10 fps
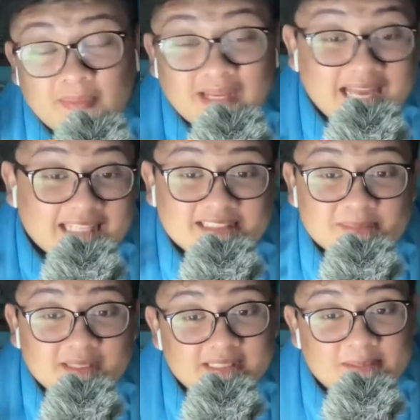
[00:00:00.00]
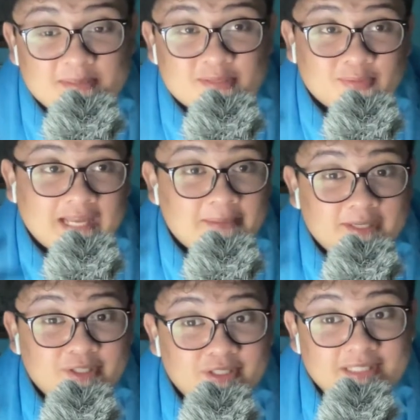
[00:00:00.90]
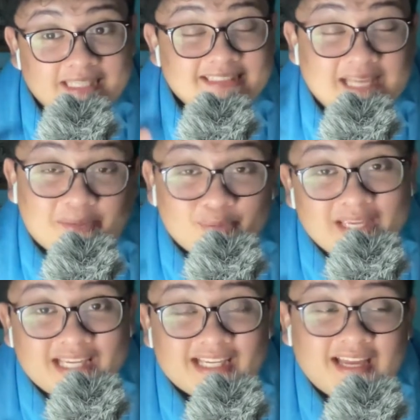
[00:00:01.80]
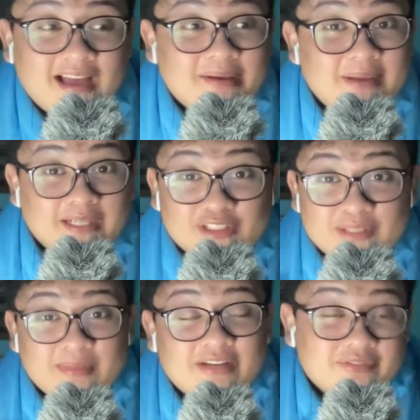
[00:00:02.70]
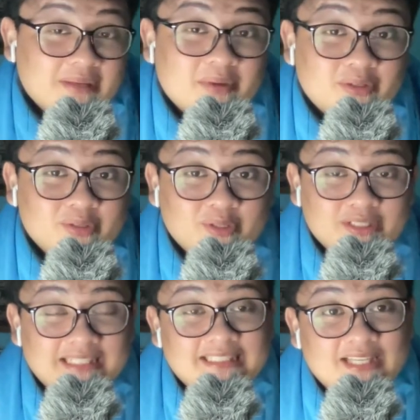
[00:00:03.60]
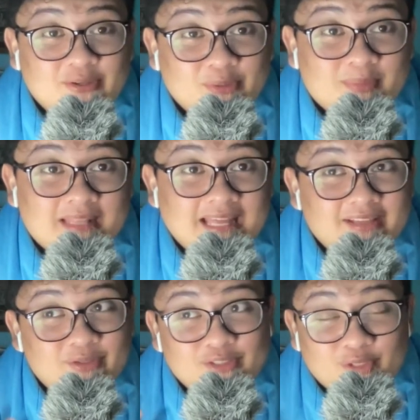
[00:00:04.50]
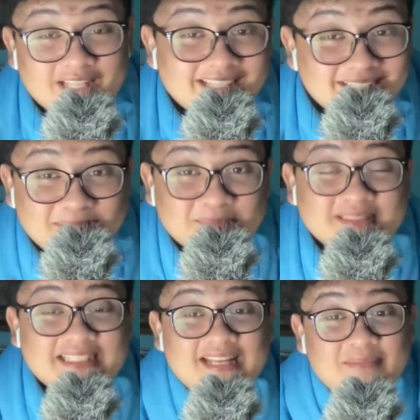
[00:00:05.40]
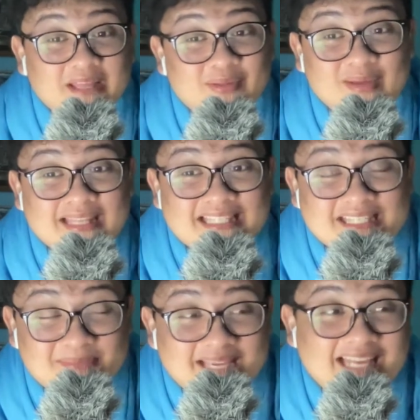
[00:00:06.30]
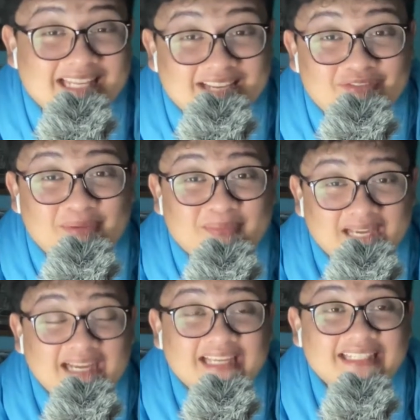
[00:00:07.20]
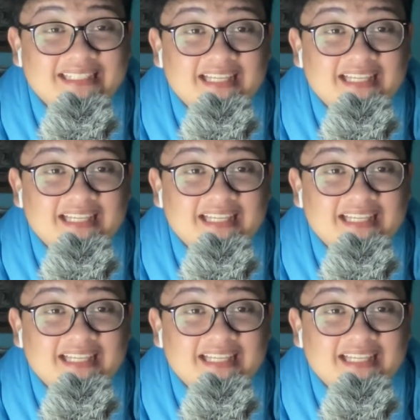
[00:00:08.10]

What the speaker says: gonna add some clips, what happened during the exam week. Actually, made a film ako doon and I hope that you enjoy the clips. And by the way, this is me editing from behind.